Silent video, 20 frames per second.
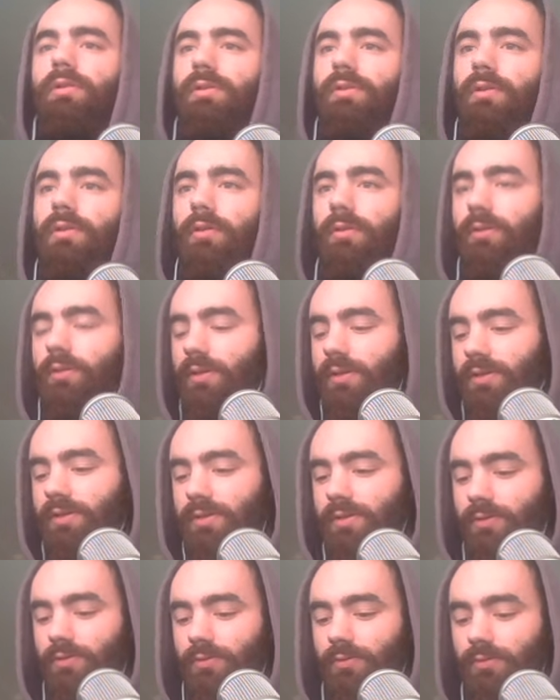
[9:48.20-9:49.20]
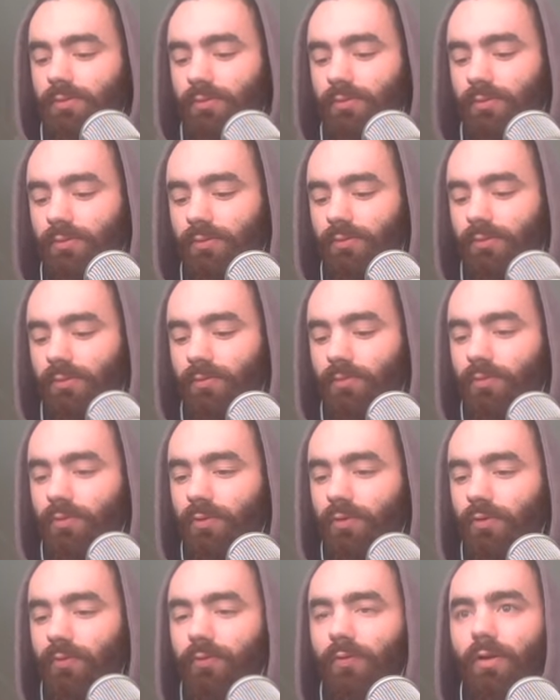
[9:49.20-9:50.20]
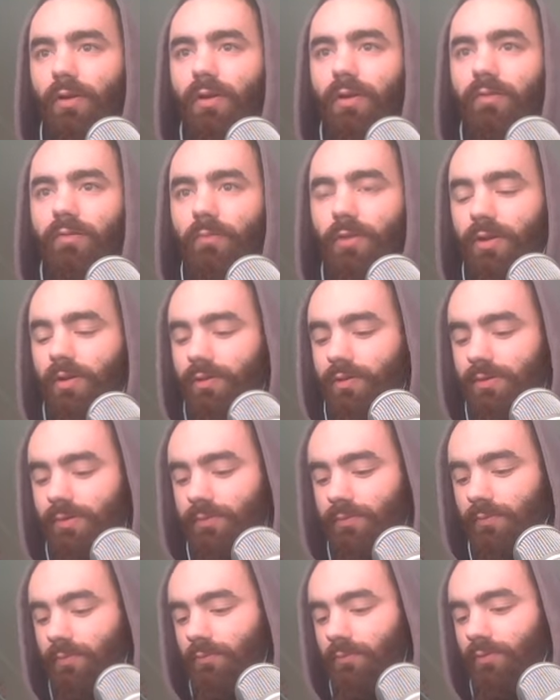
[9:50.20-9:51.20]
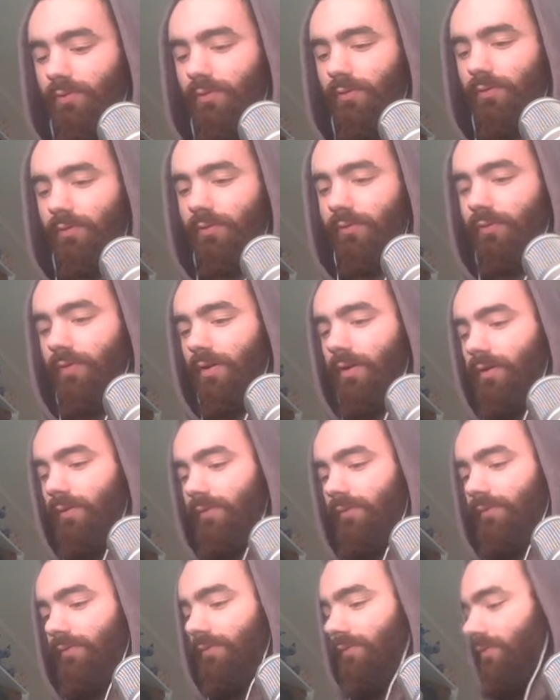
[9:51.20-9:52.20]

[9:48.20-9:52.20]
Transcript: So let's do three point oh five minus one point three five